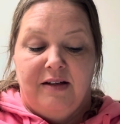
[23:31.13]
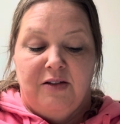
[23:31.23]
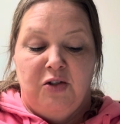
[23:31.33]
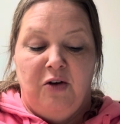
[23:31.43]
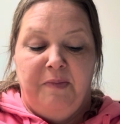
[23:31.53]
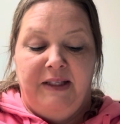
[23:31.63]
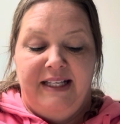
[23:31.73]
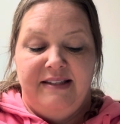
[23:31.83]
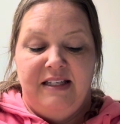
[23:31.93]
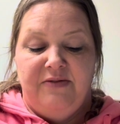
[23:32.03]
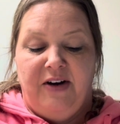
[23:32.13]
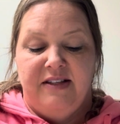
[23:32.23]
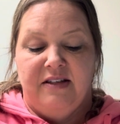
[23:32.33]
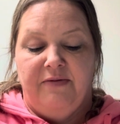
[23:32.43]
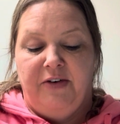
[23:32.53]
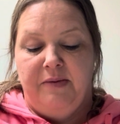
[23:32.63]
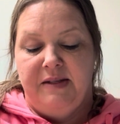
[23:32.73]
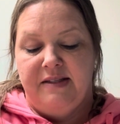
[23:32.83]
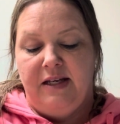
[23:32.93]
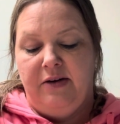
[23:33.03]
2 of Polanski's friends confirmed
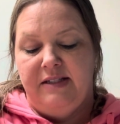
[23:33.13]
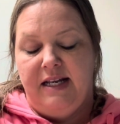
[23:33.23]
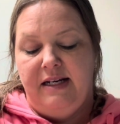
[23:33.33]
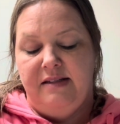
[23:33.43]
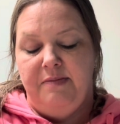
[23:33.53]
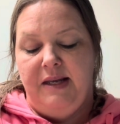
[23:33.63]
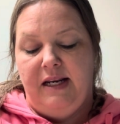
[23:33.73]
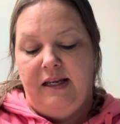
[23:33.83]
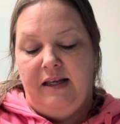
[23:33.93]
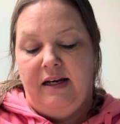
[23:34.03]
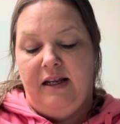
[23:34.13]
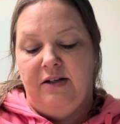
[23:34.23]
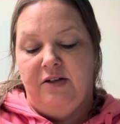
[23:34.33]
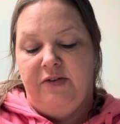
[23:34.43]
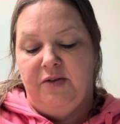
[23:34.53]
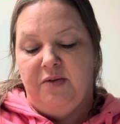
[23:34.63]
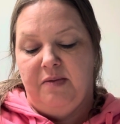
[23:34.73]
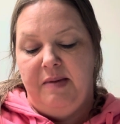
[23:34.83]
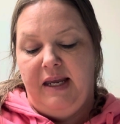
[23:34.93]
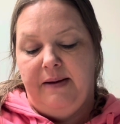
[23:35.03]
the secret Denny's meeting and interviews with
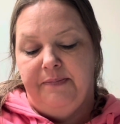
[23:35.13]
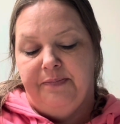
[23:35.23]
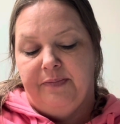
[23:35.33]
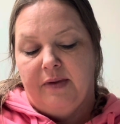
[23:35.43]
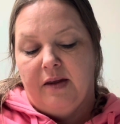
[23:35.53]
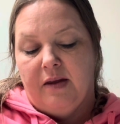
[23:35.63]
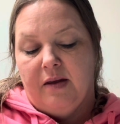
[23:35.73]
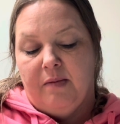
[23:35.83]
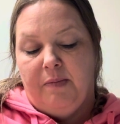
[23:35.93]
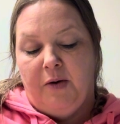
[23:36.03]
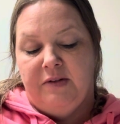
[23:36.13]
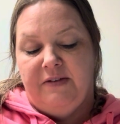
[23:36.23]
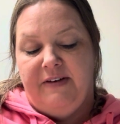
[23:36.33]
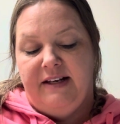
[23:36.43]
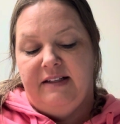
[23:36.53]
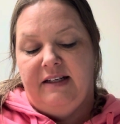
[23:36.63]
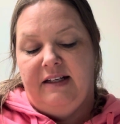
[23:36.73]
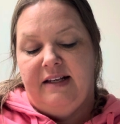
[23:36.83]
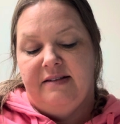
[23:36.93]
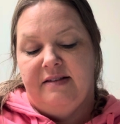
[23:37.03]
me. Both defended
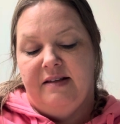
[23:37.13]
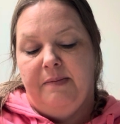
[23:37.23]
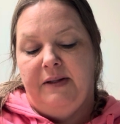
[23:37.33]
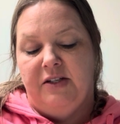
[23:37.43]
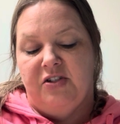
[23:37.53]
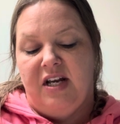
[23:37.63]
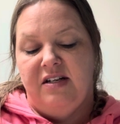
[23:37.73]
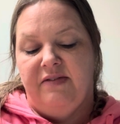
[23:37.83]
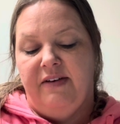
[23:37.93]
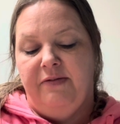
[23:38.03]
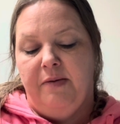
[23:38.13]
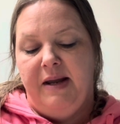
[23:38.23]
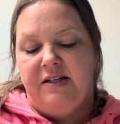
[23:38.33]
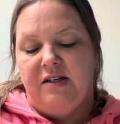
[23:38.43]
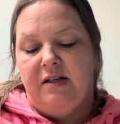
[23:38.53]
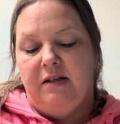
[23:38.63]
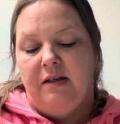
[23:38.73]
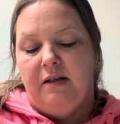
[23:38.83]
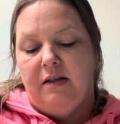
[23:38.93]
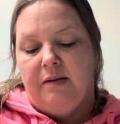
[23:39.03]
it as a simple exchange of information
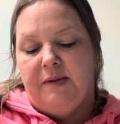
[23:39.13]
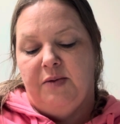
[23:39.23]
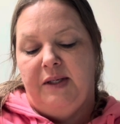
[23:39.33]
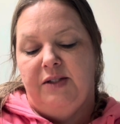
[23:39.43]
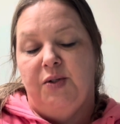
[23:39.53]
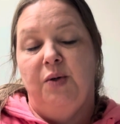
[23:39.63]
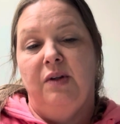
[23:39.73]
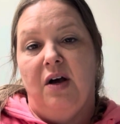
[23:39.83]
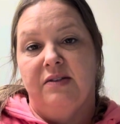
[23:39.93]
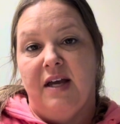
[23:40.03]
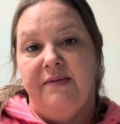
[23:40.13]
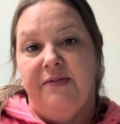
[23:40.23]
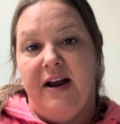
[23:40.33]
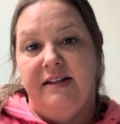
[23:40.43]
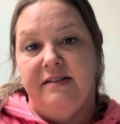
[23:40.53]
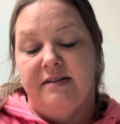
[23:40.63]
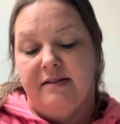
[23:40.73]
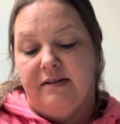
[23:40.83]
between 2 longtime friends.